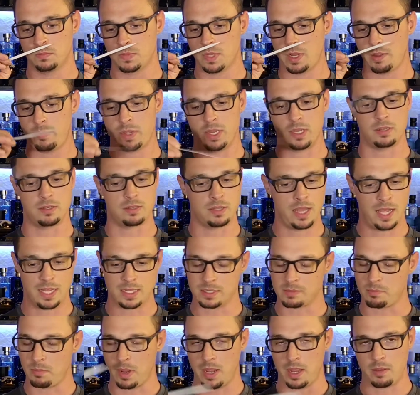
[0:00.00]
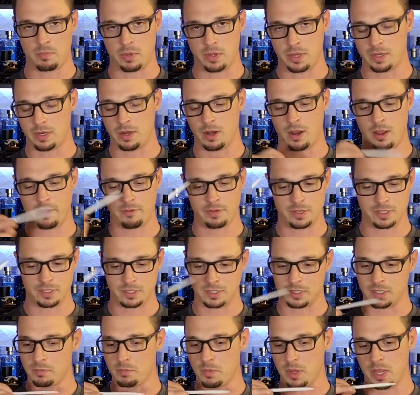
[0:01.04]
I mean, that's my opinion,
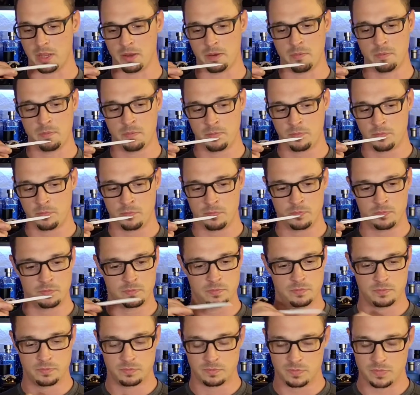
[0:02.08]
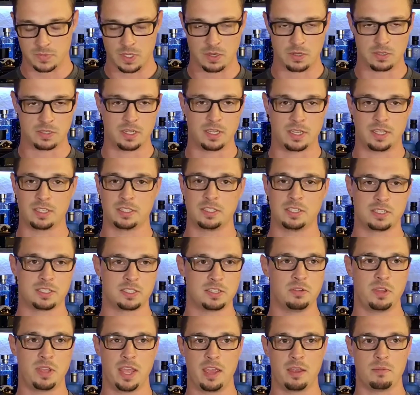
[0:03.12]
obviously, but there—it just
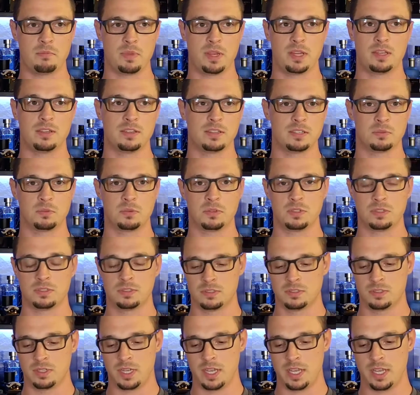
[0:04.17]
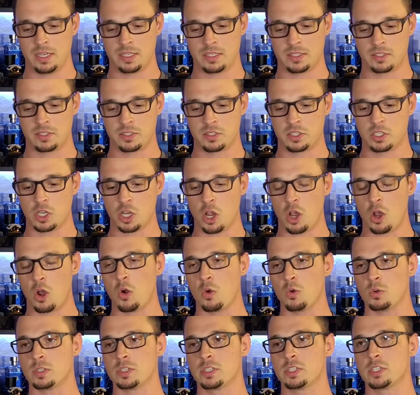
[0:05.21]
you can't beat this one. It's
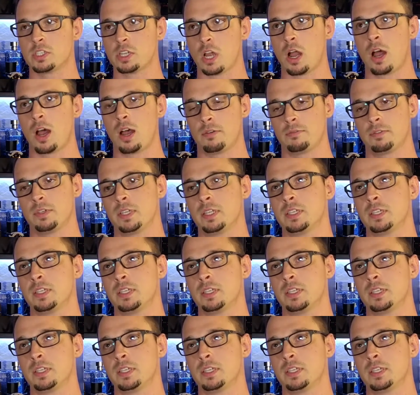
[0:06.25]
so soft.